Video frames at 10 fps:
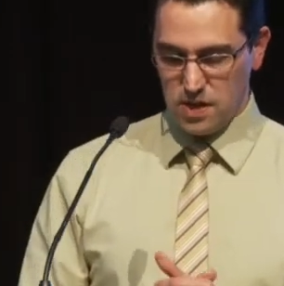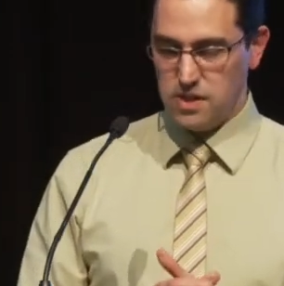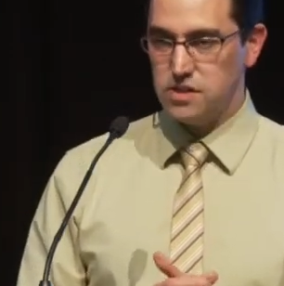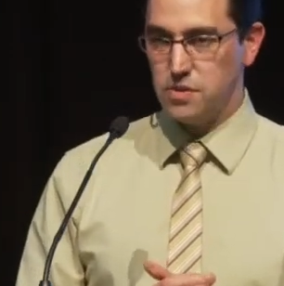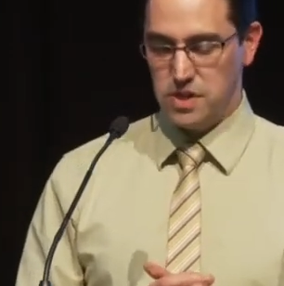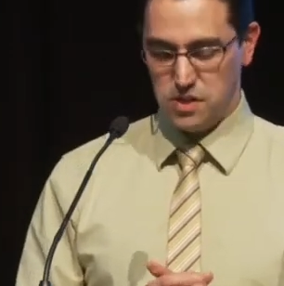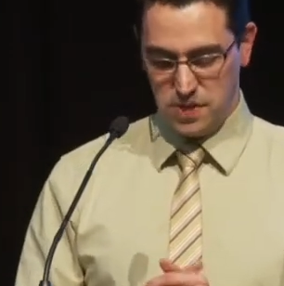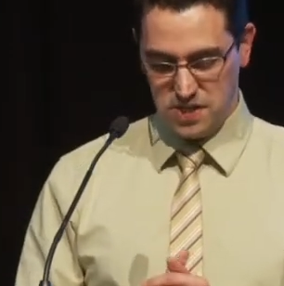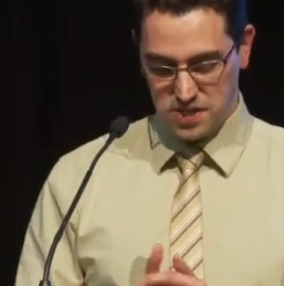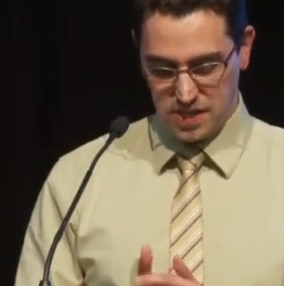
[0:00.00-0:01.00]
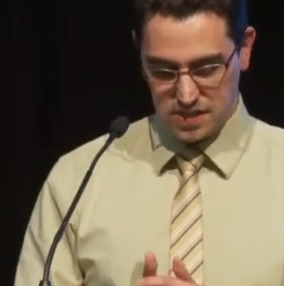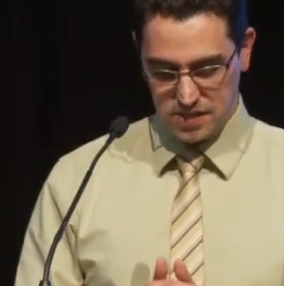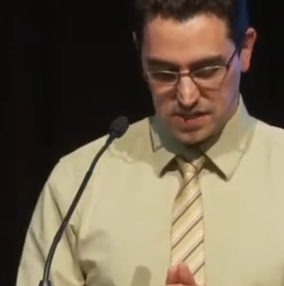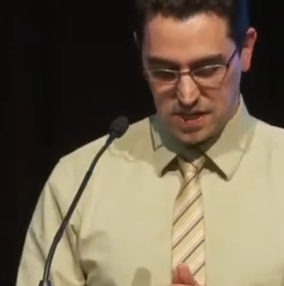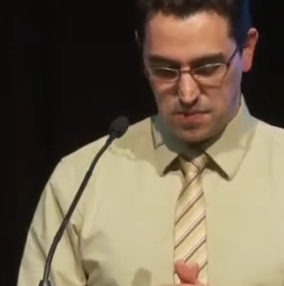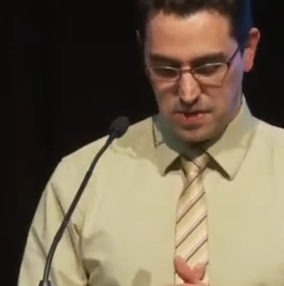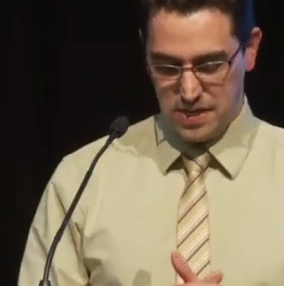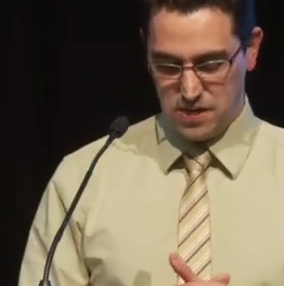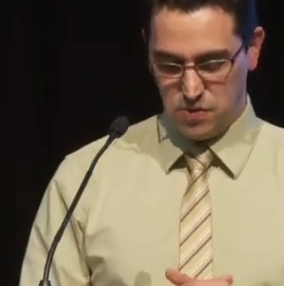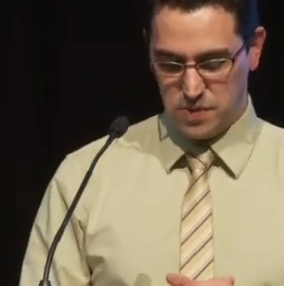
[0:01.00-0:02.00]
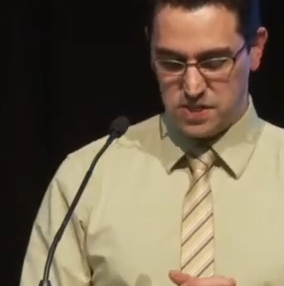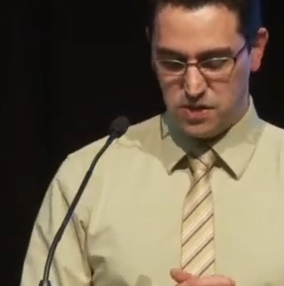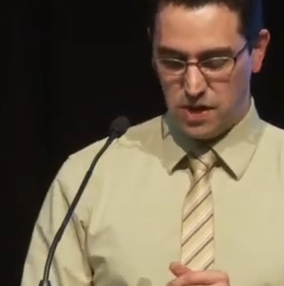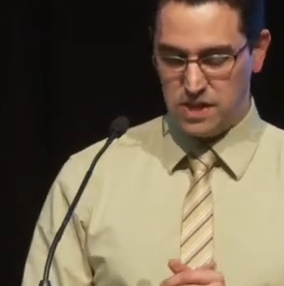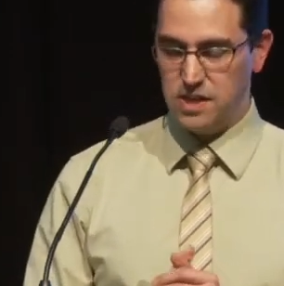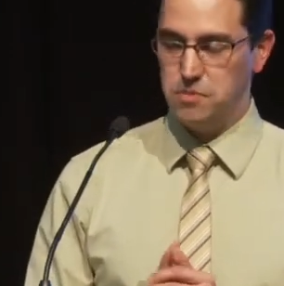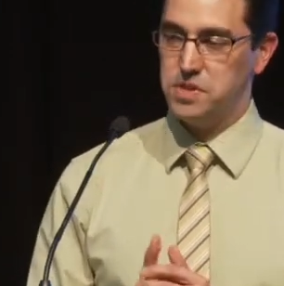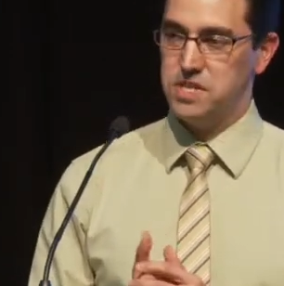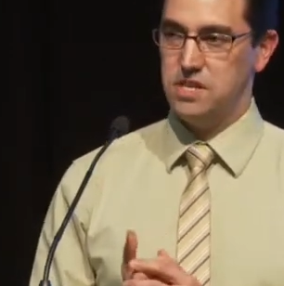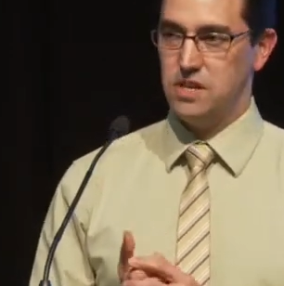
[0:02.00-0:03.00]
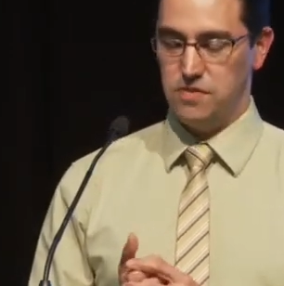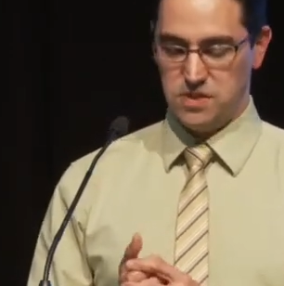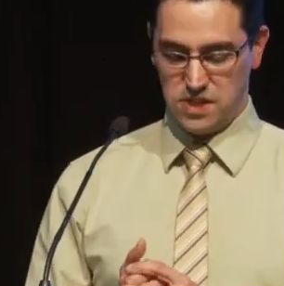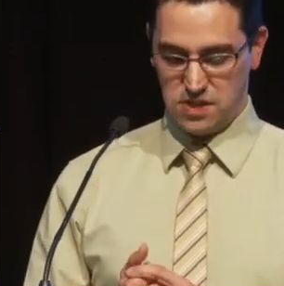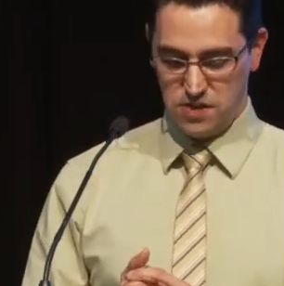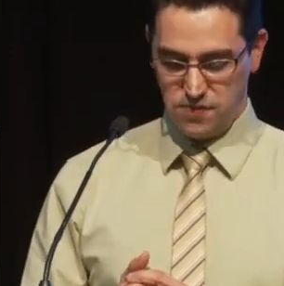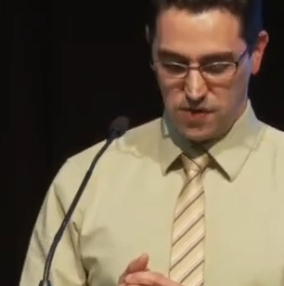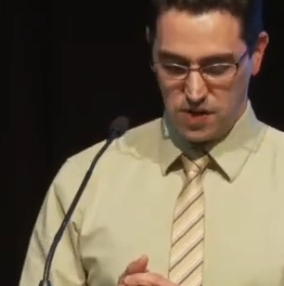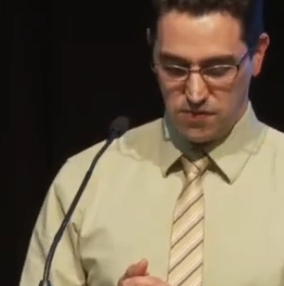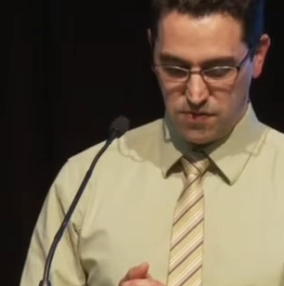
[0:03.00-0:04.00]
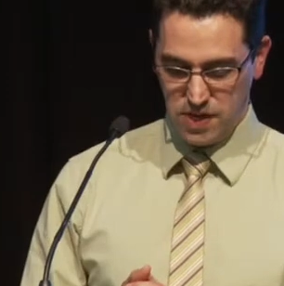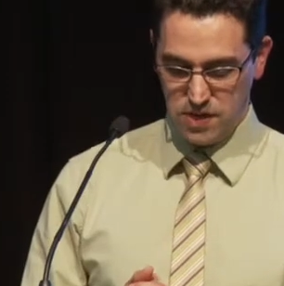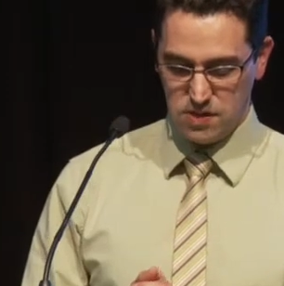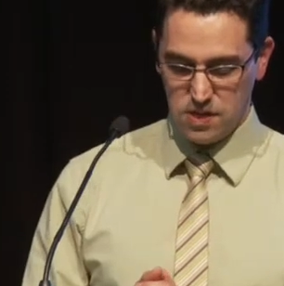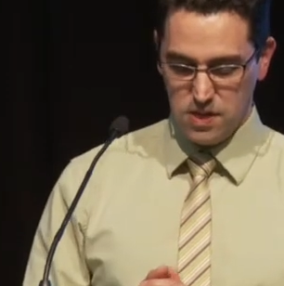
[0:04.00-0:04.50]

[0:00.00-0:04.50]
In 2026, that's going to be almost 19% over 65 and